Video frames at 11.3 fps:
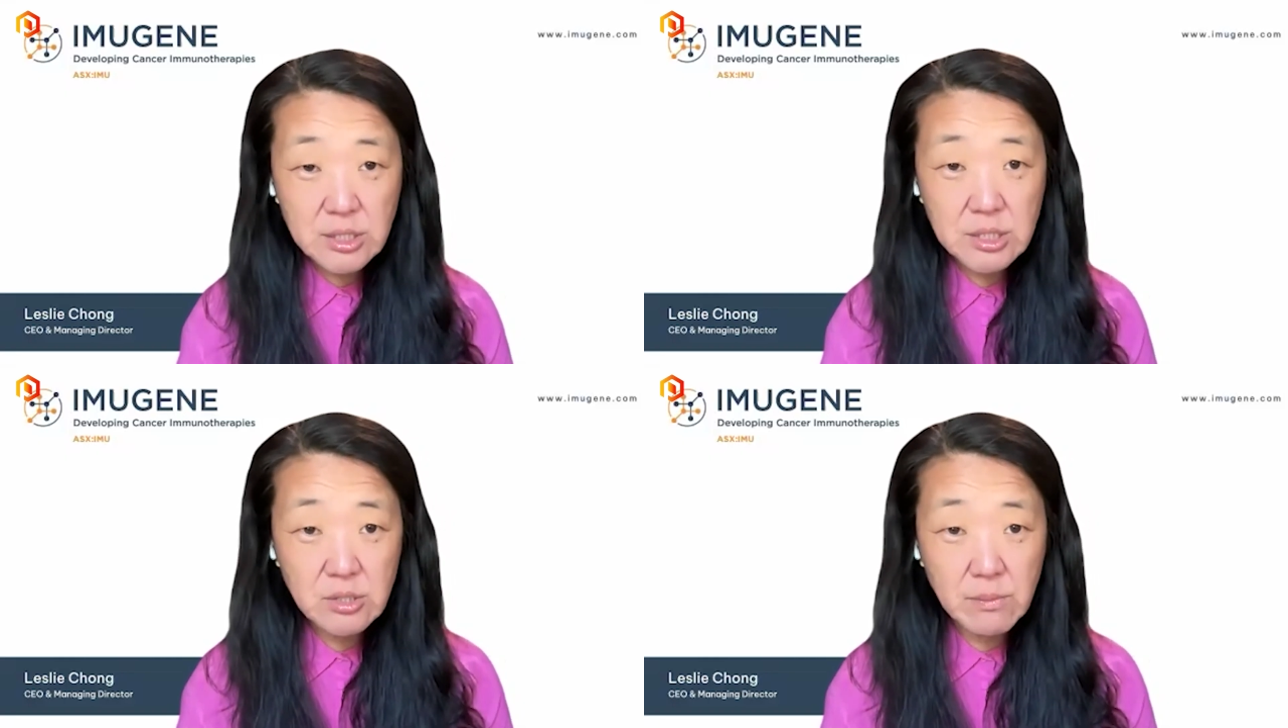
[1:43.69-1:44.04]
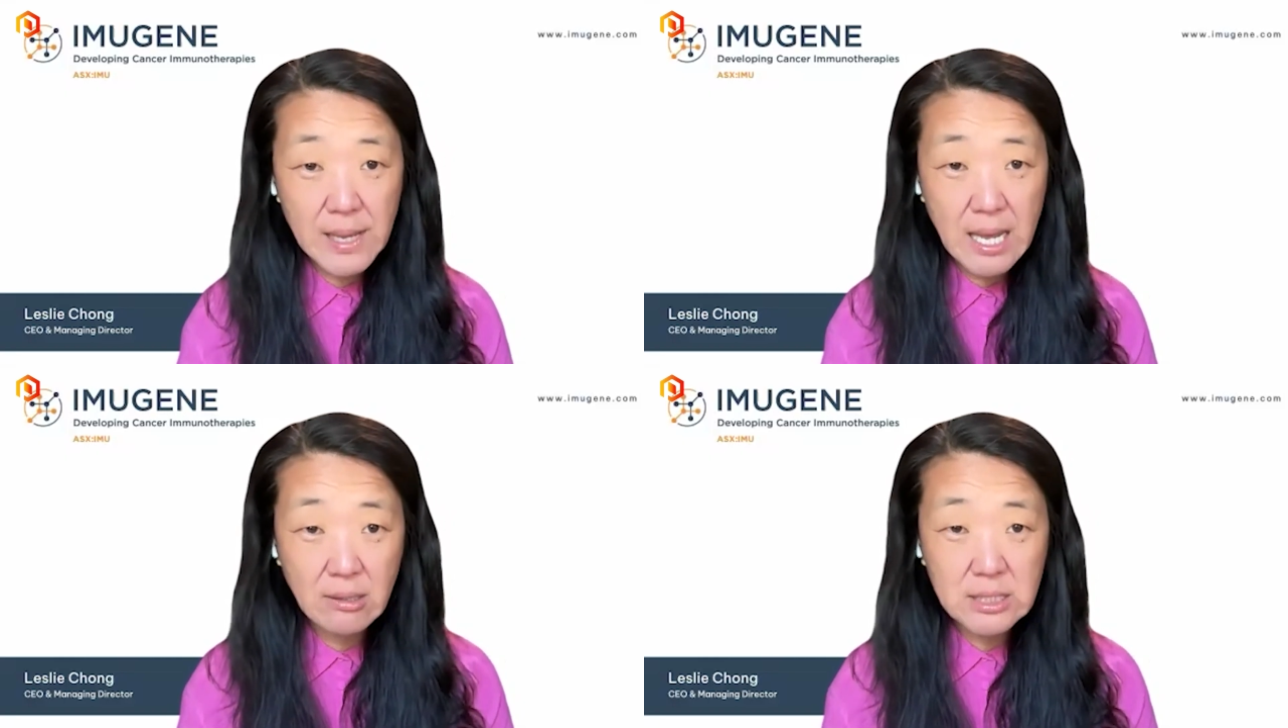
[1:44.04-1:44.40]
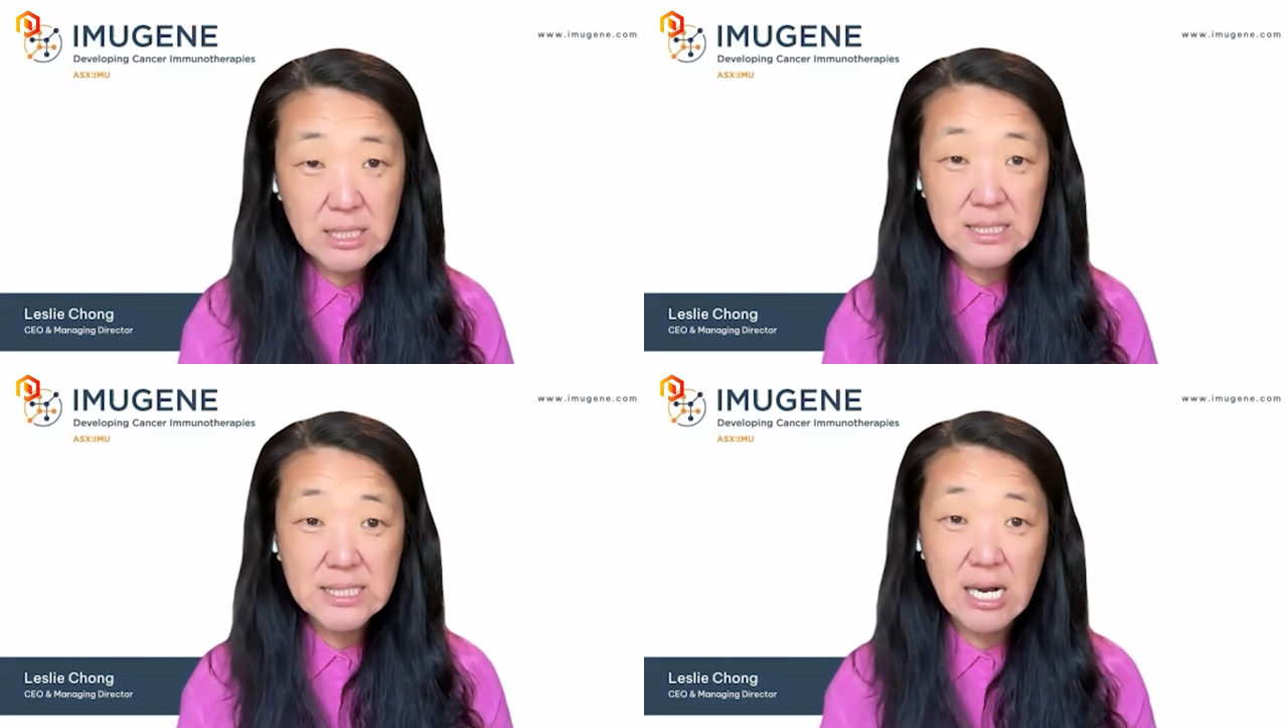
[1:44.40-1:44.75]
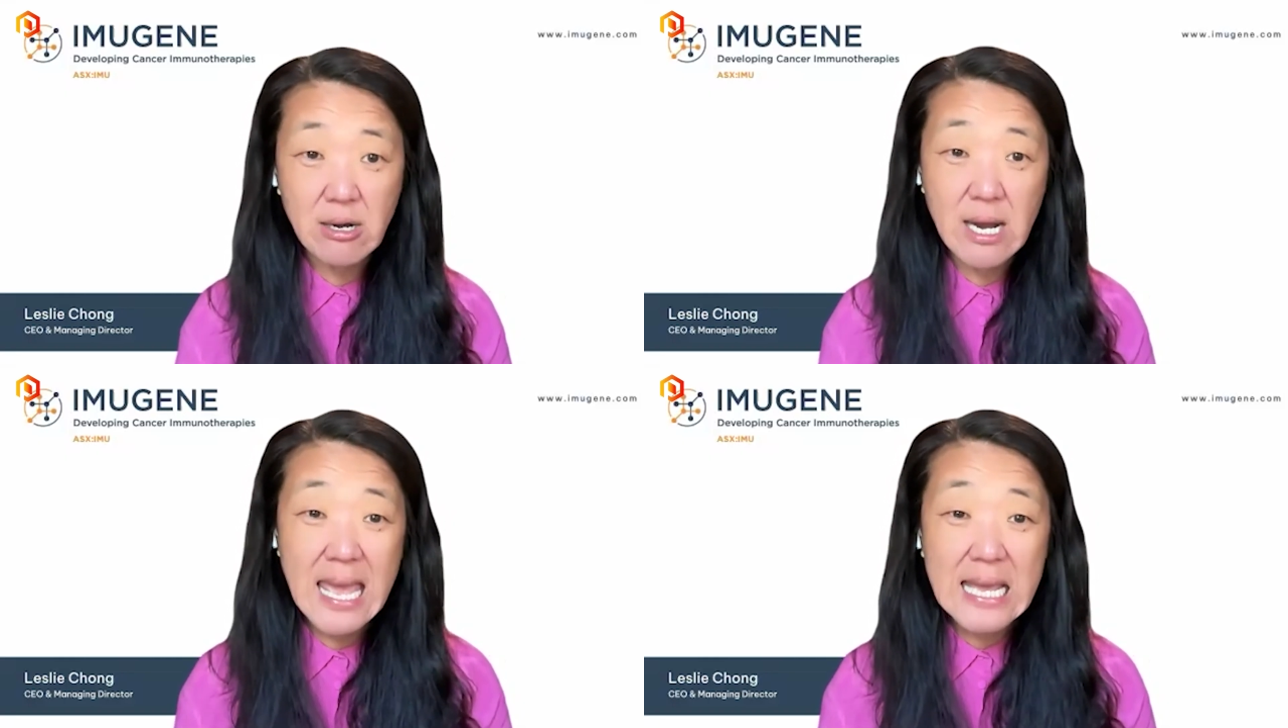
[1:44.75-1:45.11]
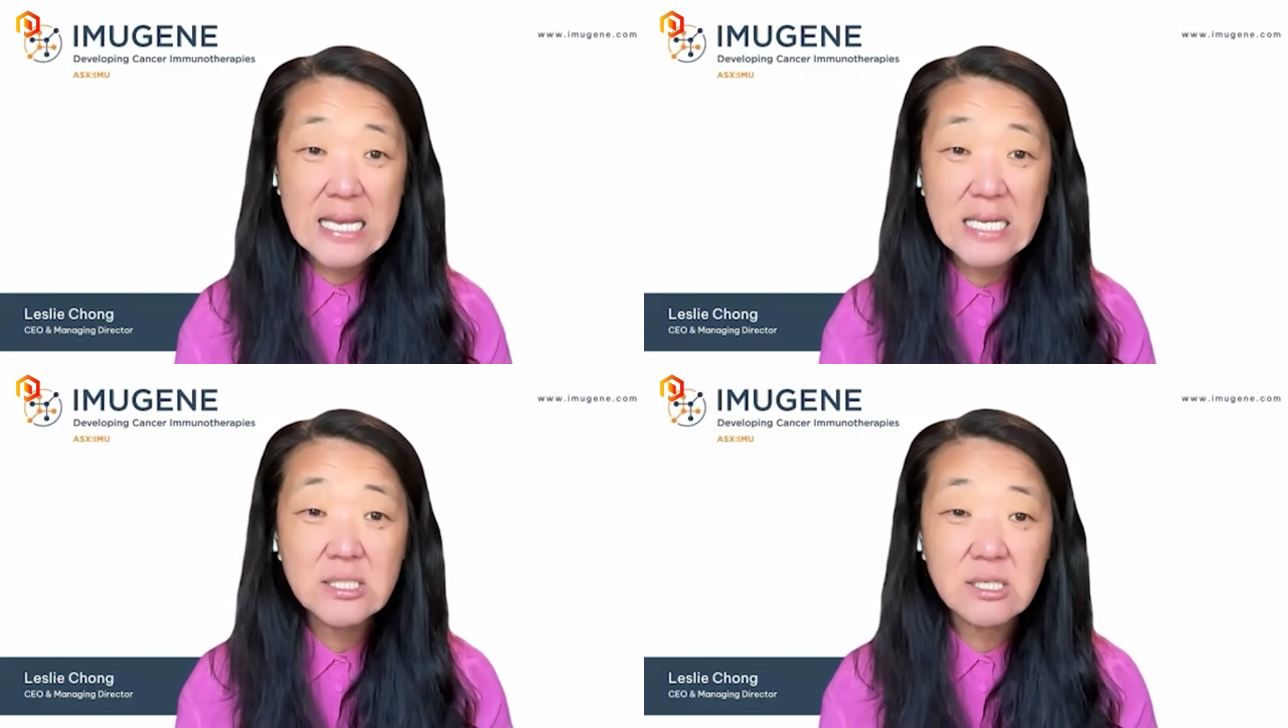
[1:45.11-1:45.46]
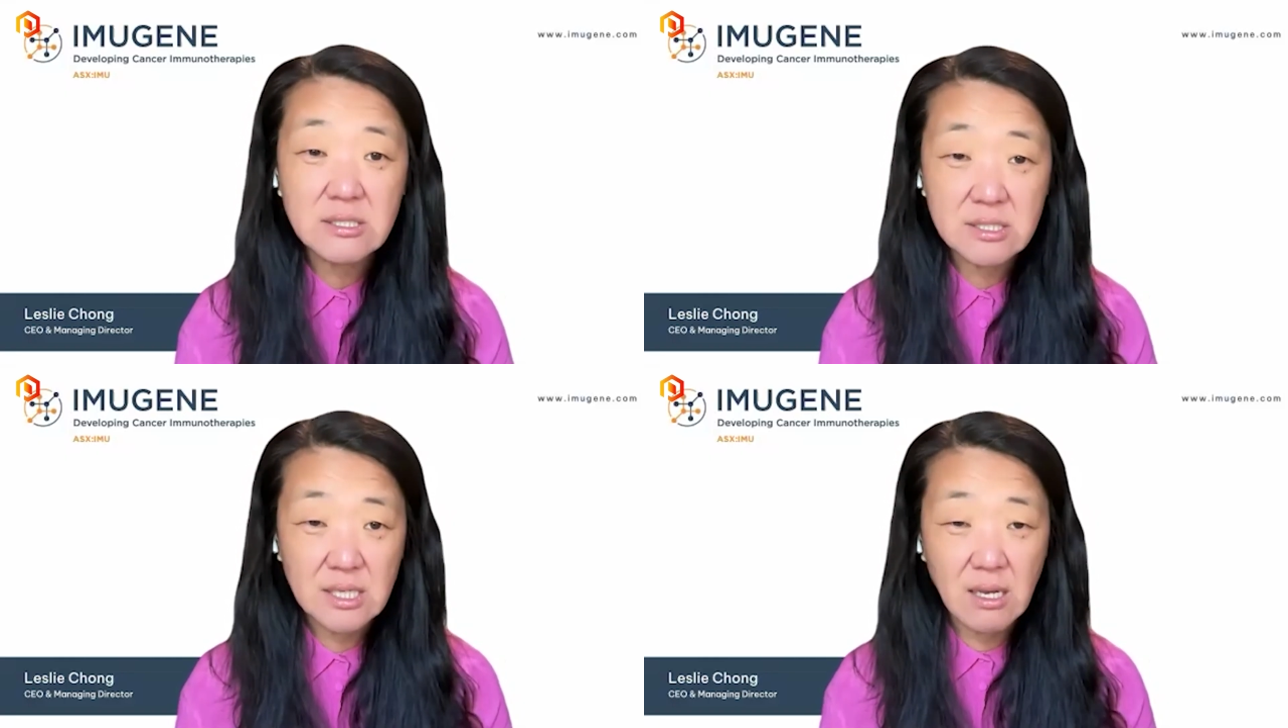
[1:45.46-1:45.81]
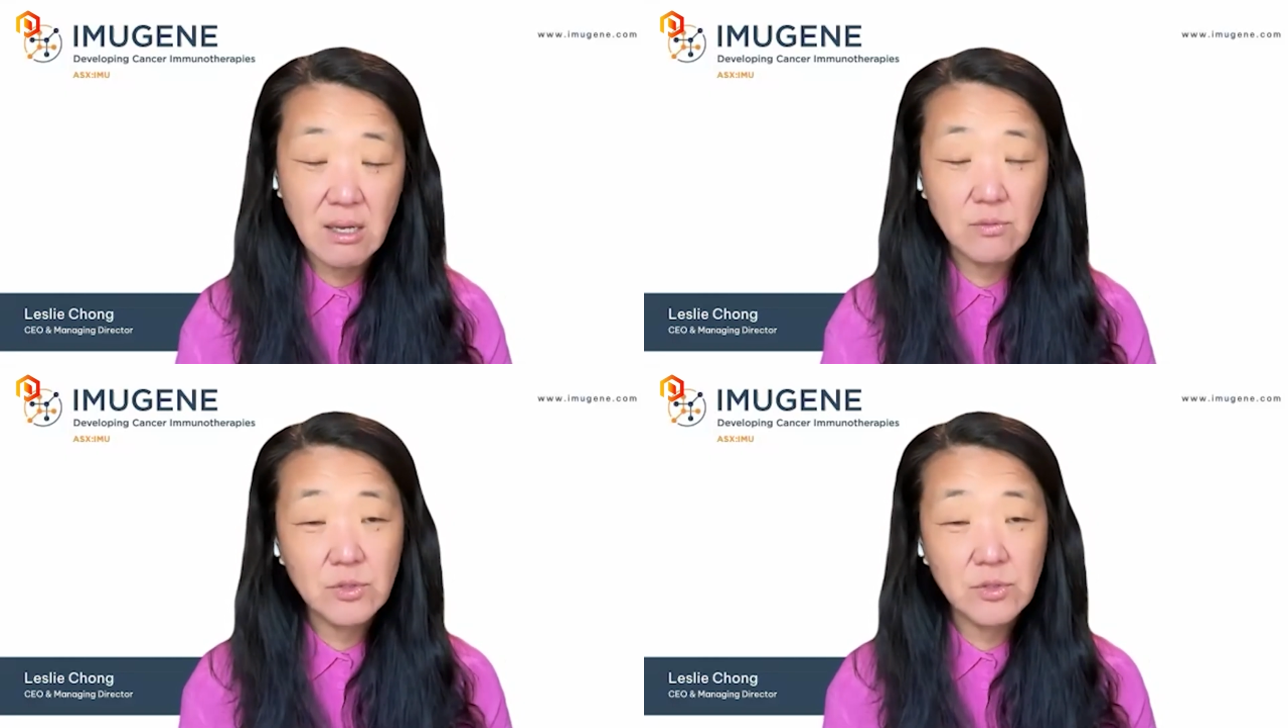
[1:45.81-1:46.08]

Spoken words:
to you about is our Azer-cel,